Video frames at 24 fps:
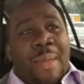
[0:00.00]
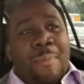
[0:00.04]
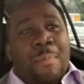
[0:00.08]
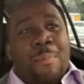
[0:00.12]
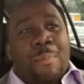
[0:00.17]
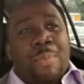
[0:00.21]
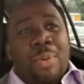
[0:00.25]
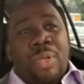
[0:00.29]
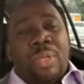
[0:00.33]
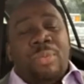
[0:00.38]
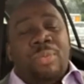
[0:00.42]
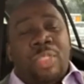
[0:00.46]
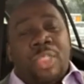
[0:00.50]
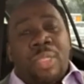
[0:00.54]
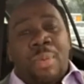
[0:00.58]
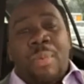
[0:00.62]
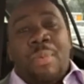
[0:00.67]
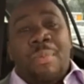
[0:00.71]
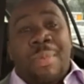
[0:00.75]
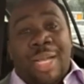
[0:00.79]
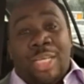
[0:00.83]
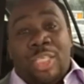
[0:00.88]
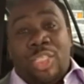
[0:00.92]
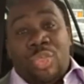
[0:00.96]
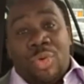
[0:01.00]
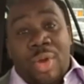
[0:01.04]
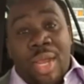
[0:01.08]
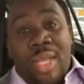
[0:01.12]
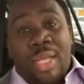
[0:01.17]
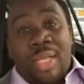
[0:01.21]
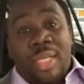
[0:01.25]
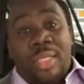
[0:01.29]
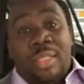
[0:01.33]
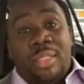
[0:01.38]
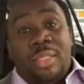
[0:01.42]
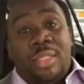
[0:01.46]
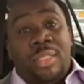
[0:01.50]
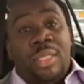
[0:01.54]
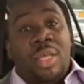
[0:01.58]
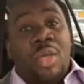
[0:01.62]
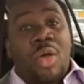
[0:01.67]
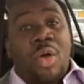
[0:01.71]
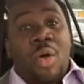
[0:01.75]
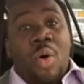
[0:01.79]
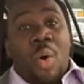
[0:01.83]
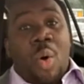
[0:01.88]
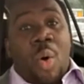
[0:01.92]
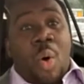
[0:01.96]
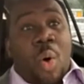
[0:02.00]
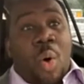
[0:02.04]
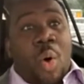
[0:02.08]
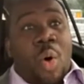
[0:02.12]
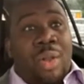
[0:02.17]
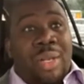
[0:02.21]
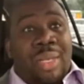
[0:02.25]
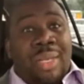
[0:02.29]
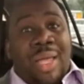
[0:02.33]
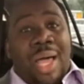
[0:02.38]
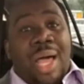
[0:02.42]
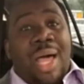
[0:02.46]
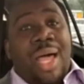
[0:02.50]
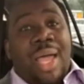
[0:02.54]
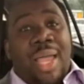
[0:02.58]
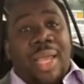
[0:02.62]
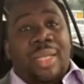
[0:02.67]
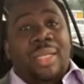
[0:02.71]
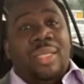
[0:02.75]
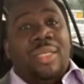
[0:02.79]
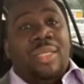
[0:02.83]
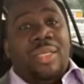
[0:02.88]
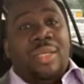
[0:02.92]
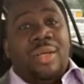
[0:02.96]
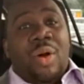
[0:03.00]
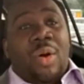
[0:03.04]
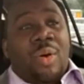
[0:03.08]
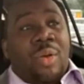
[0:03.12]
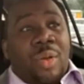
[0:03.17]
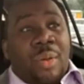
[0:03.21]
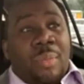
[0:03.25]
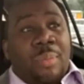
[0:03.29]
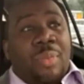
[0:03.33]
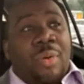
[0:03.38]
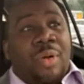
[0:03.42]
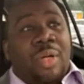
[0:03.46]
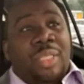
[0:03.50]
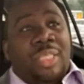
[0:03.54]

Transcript: I put some of my trainings online on a,